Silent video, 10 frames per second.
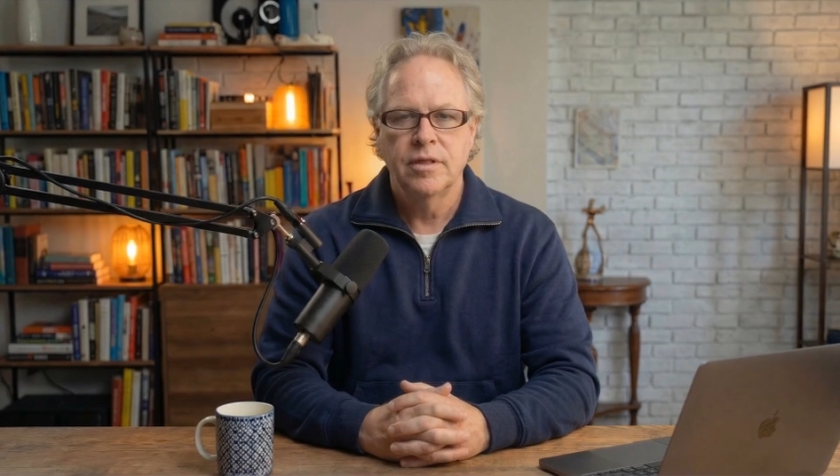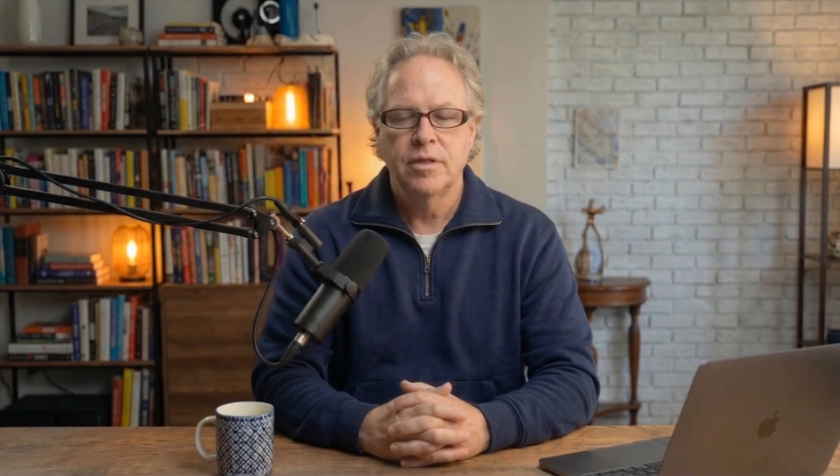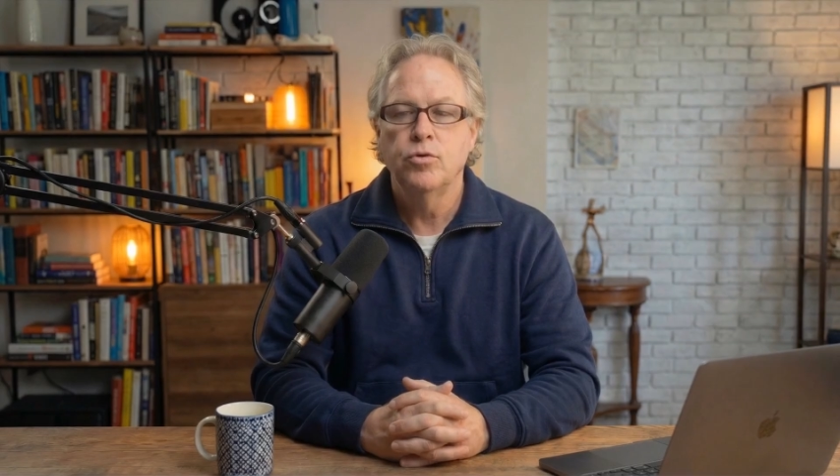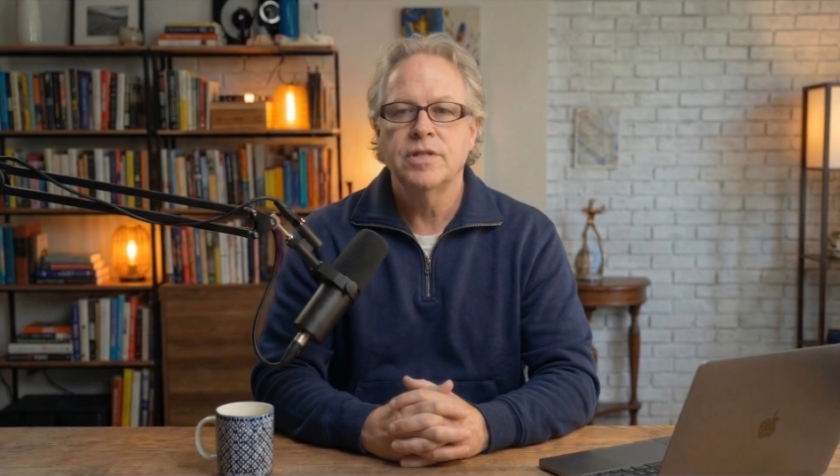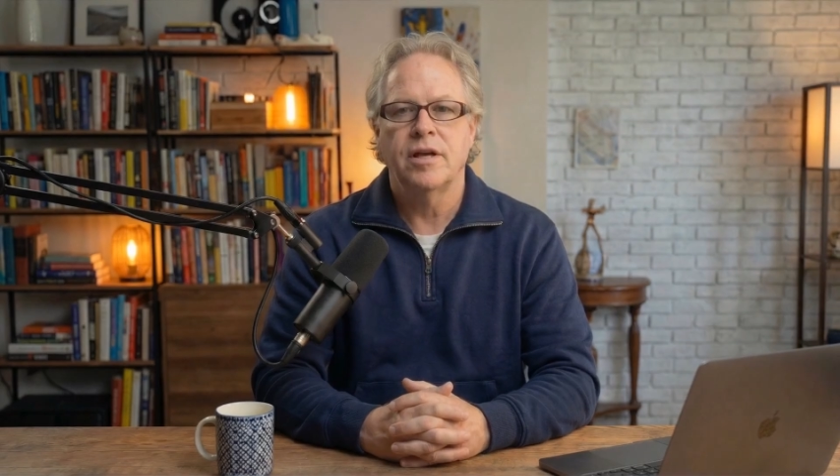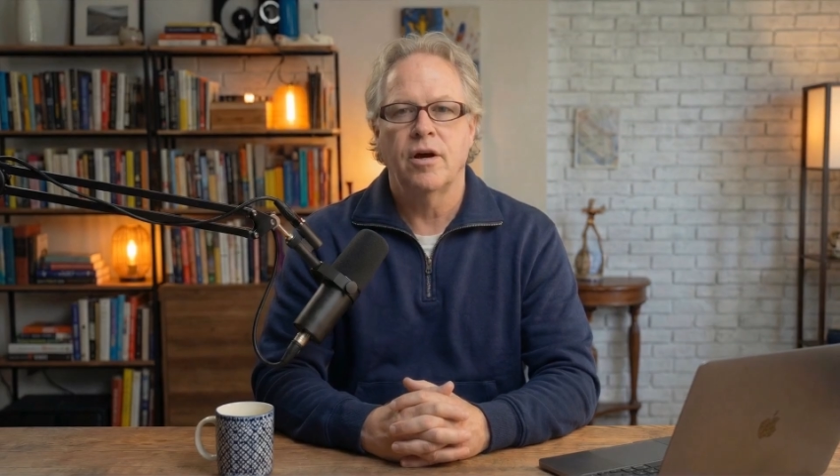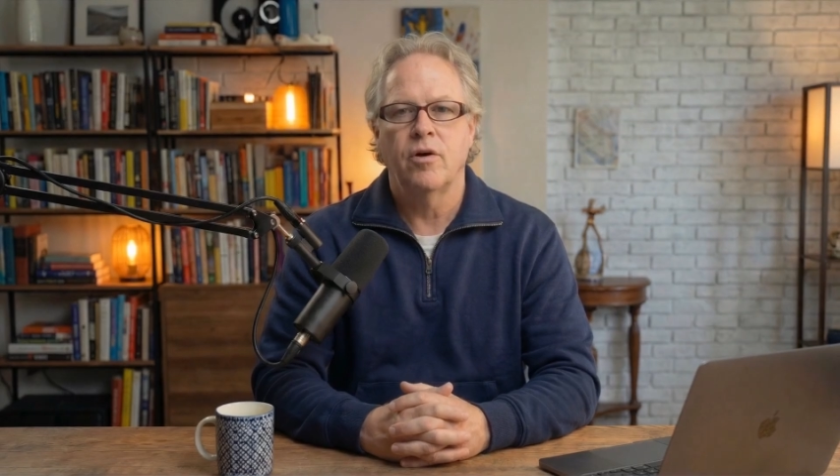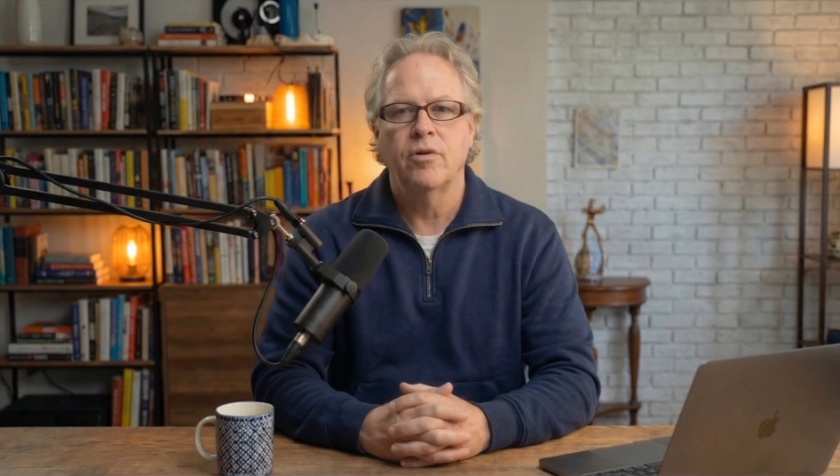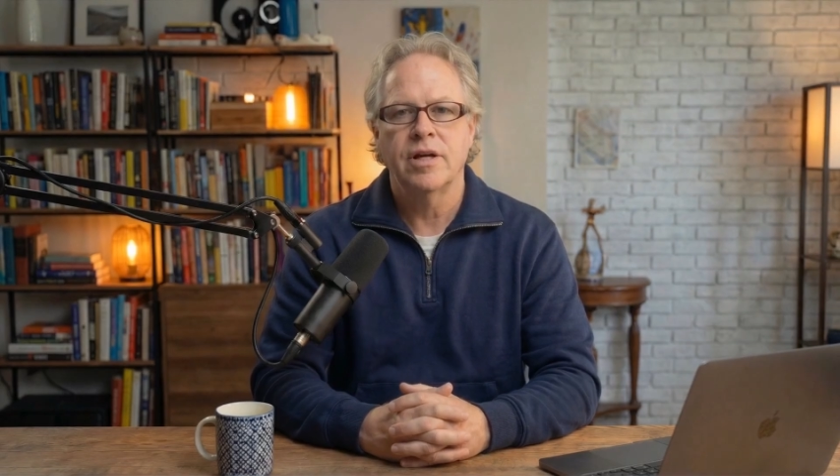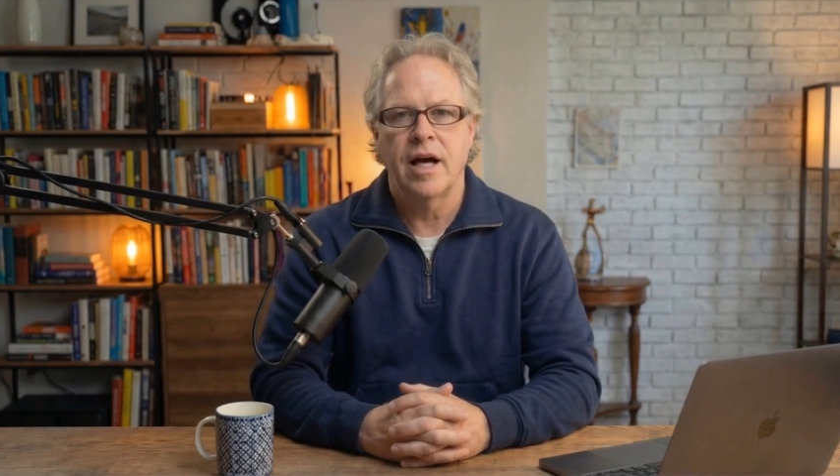using their
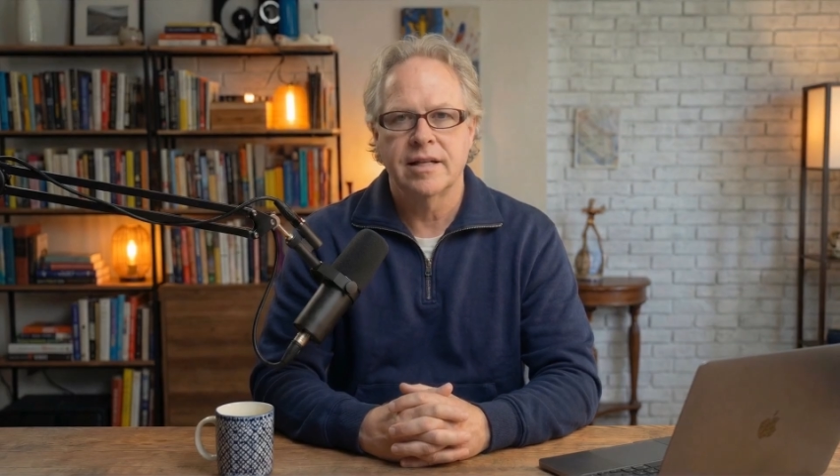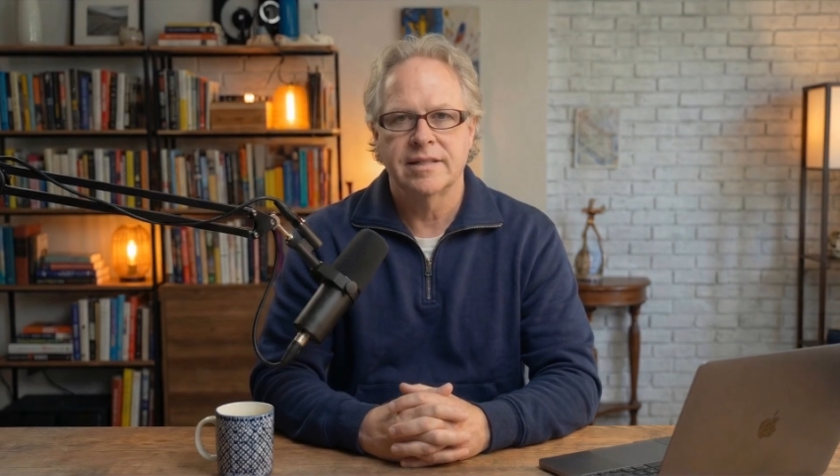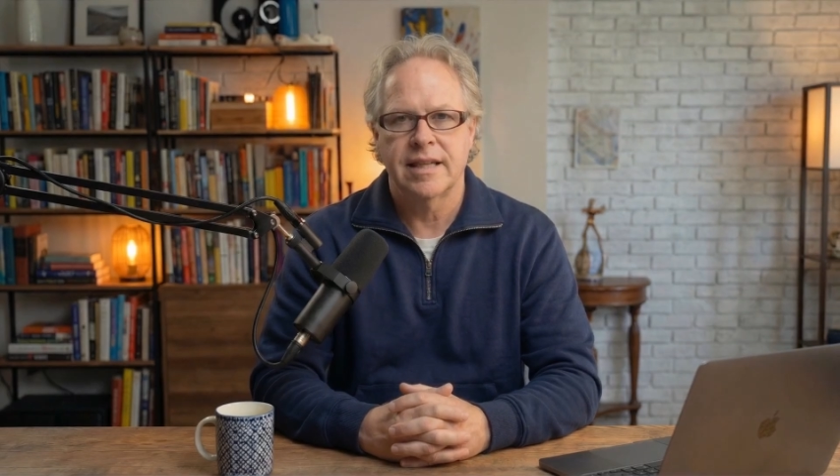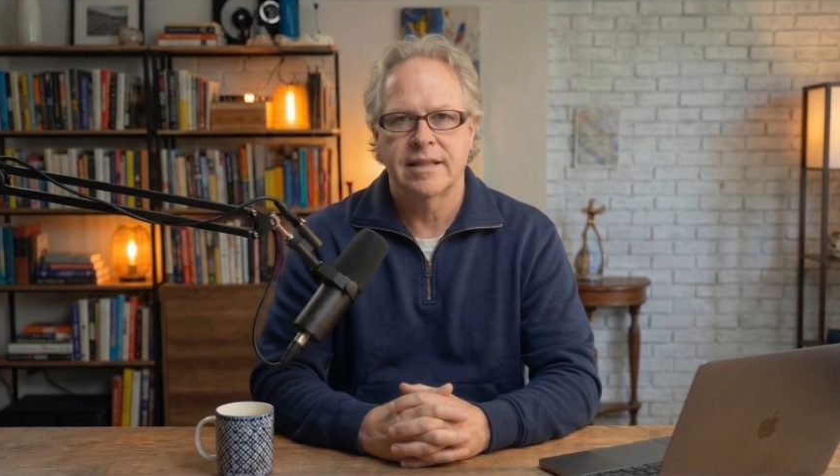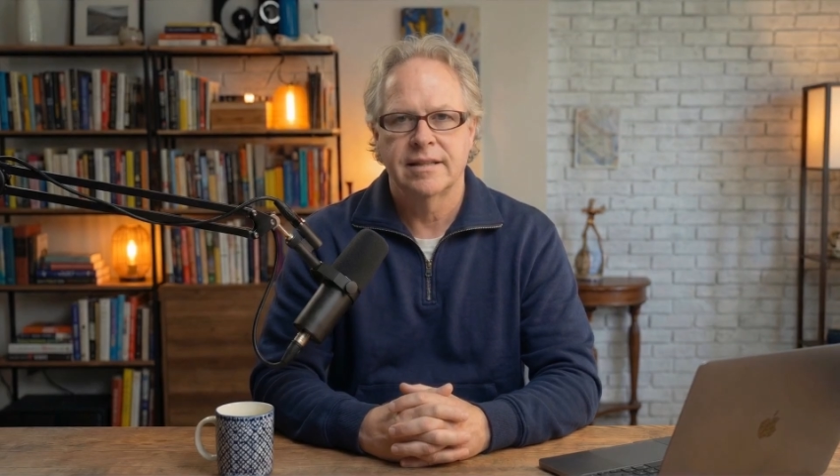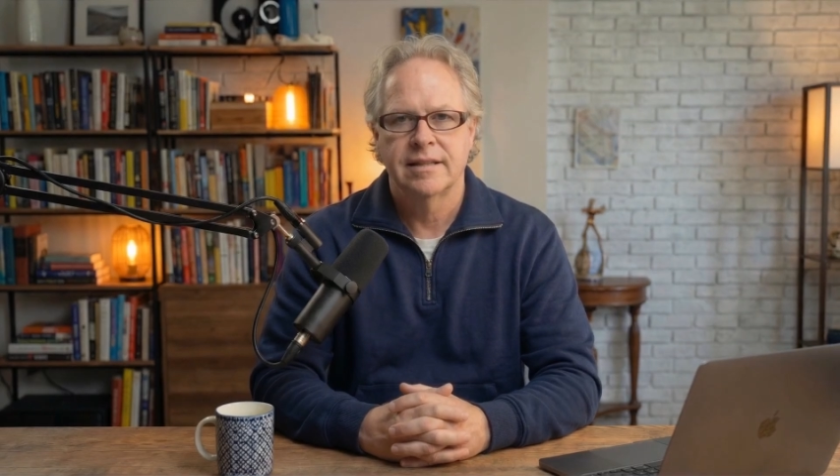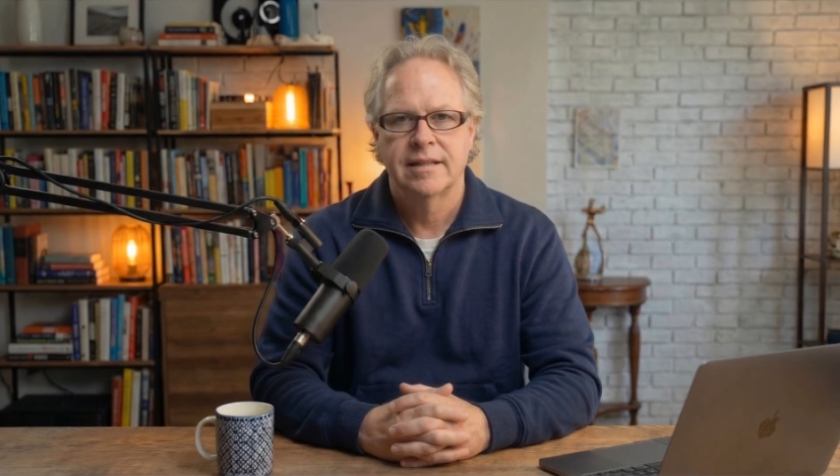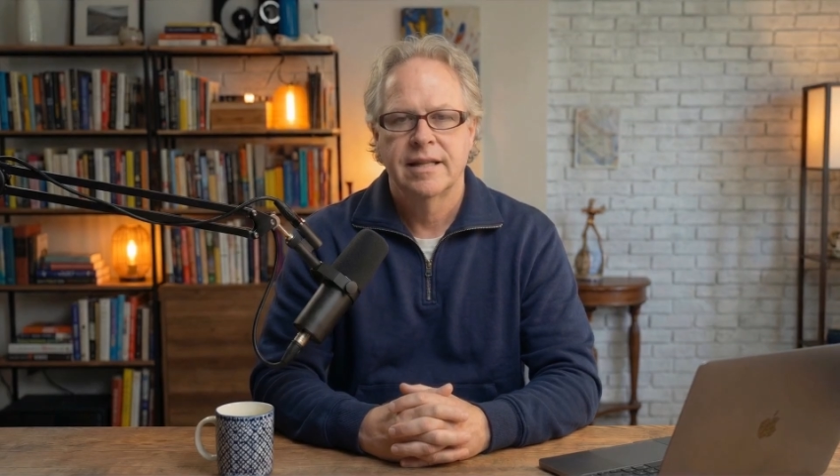own content